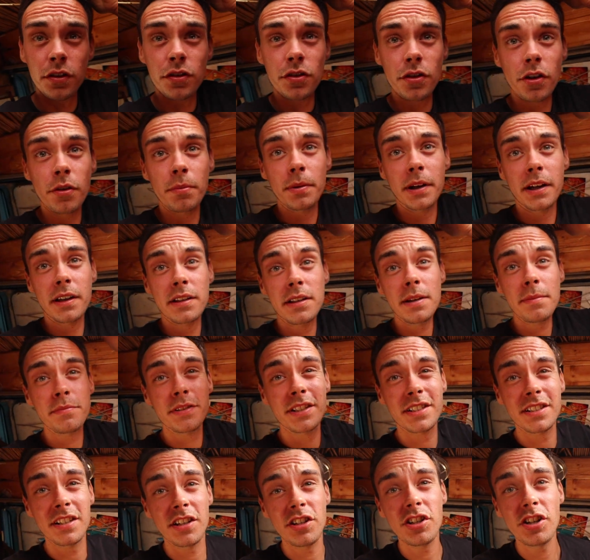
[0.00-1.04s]
So because I'm
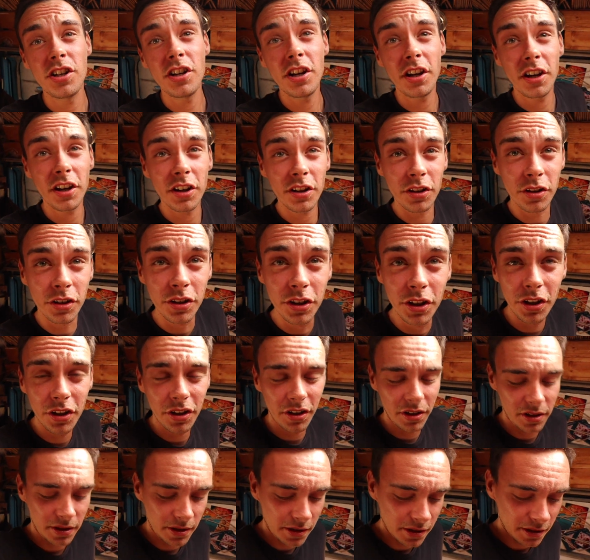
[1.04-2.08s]
such a
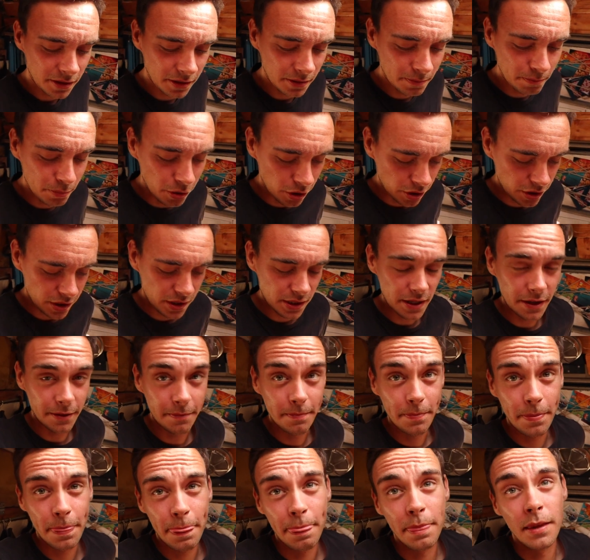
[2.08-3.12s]
good
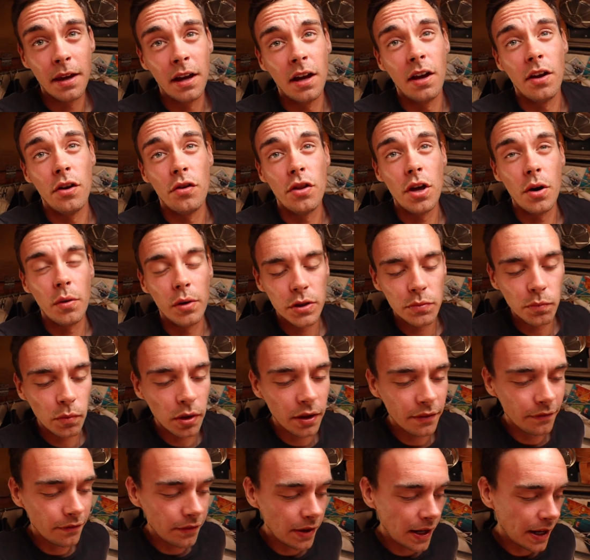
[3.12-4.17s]
person, there was
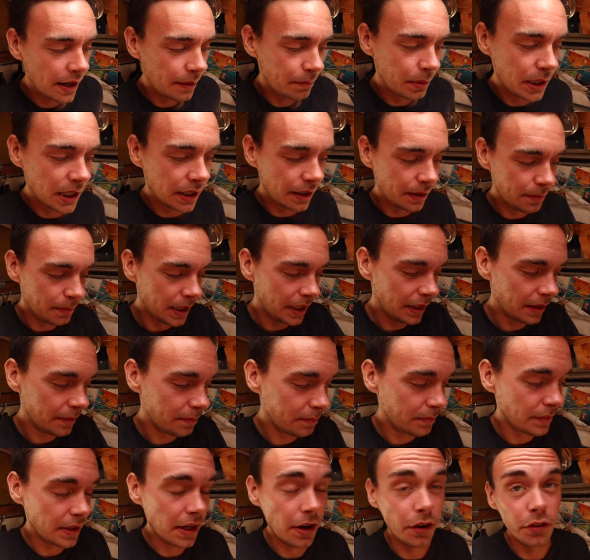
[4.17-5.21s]
one van behind me,
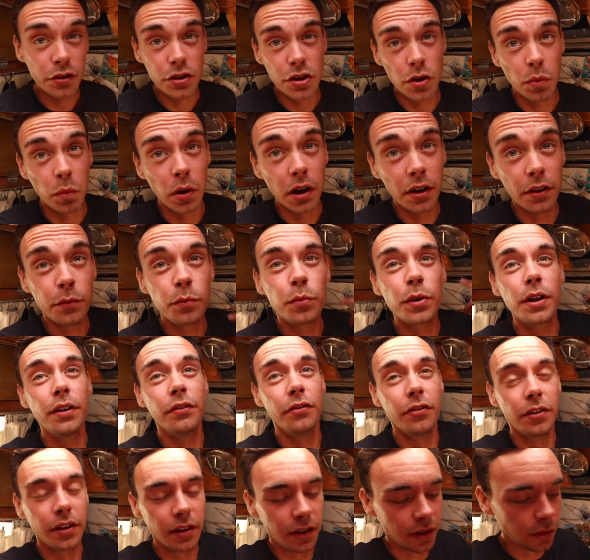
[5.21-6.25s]
they also wanted to
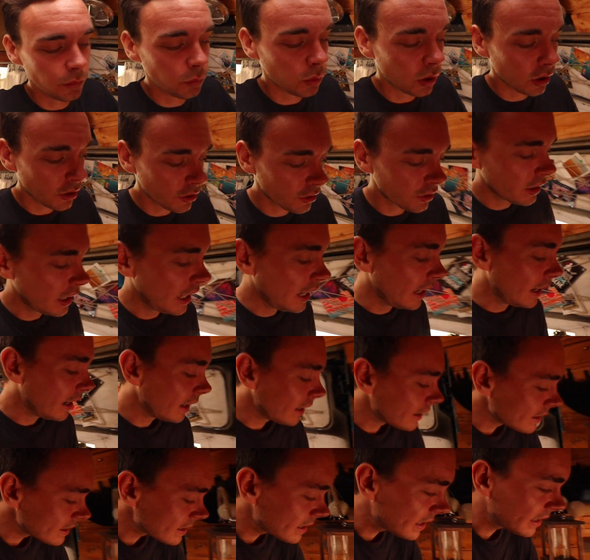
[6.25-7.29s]
refill the water,
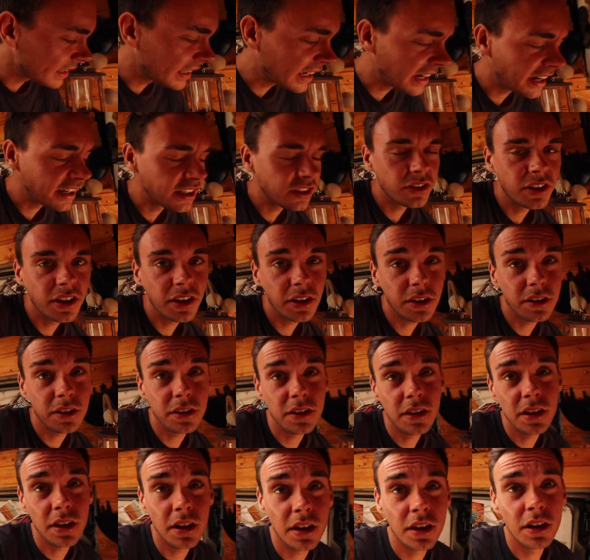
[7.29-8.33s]
and I said, yeah, you
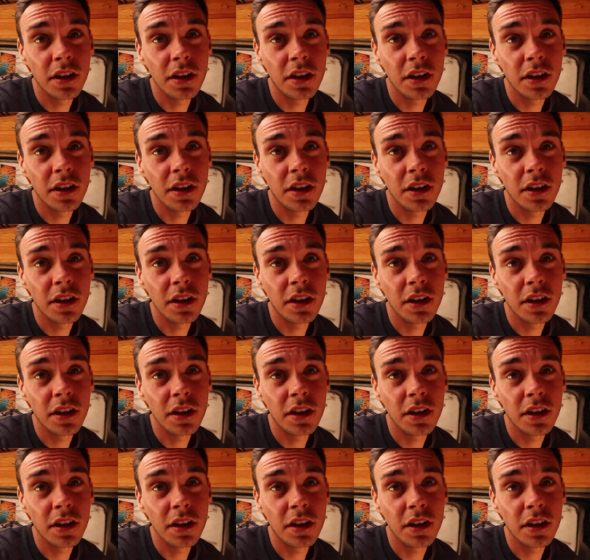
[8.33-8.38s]
can